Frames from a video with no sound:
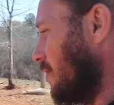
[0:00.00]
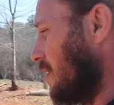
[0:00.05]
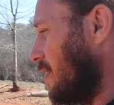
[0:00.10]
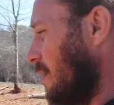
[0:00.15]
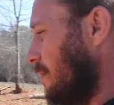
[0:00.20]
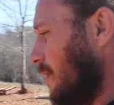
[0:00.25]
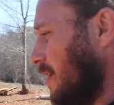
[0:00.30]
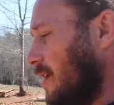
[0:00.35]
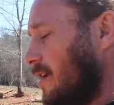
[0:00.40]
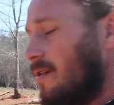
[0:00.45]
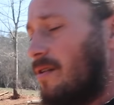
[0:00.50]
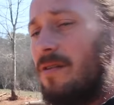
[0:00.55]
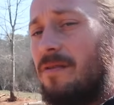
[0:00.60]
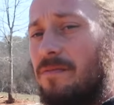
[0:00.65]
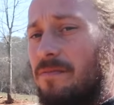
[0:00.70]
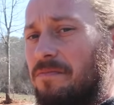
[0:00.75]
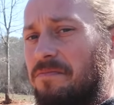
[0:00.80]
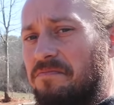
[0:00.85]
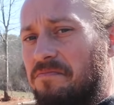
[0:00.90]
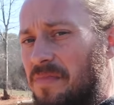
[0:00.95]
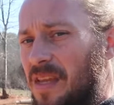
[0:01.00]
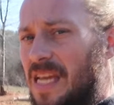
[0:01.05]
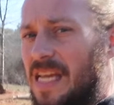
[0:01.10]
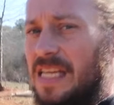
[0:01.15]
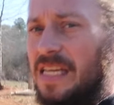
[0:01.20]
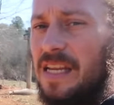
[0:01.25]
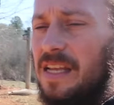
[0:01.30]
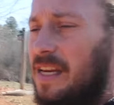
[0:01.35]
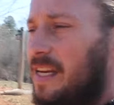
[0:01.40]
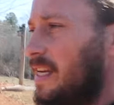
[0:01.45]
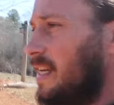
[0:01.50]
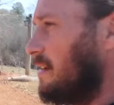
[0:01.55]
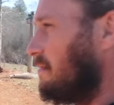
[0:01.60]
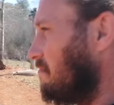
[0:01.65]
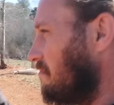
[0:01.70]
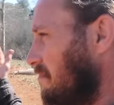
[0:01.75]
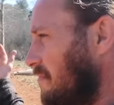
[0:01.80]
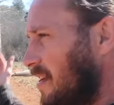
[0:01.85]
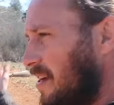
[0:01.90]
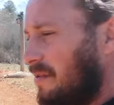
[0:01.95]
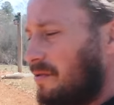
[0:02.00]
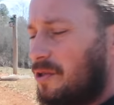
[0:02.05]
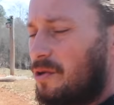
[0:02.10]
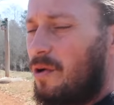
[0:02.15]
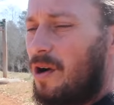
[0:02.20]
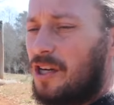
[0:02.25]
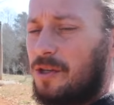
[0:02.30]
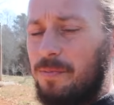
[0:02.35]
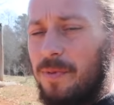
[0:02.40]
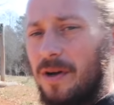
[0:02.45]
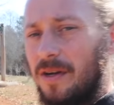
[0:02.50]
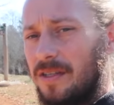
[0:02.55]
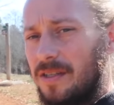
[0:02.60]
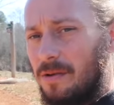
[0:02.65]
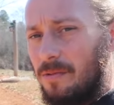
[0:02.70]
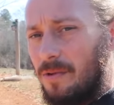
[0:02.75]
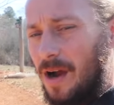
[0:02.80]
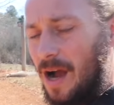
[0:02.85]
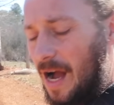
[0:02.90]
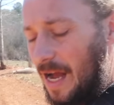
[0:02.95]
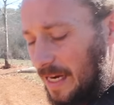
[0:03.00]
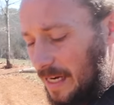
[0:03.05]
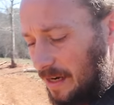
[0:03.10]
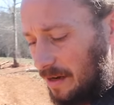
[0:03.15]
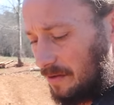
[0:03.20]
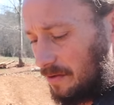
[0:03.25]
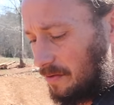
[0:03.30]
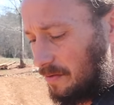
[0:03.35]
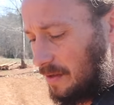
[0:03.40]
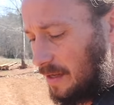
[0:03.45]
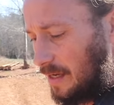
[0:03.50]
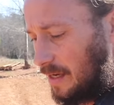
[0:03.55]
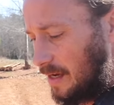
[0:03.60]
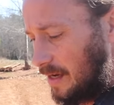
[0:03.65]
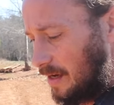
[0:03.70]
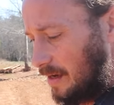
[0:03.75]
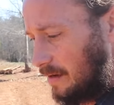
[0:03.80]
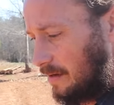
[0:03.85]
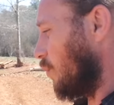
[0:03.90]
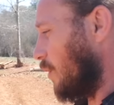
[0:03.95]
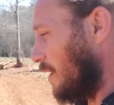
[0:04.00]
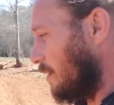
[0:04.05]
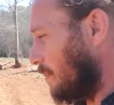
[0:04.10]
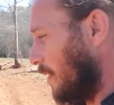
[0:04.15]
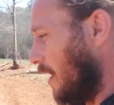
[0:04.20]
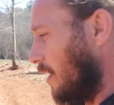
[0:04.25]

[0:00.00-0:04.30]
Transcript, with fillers: was come in here and eat any, you know, squash bugs that were hiding under the uh, weed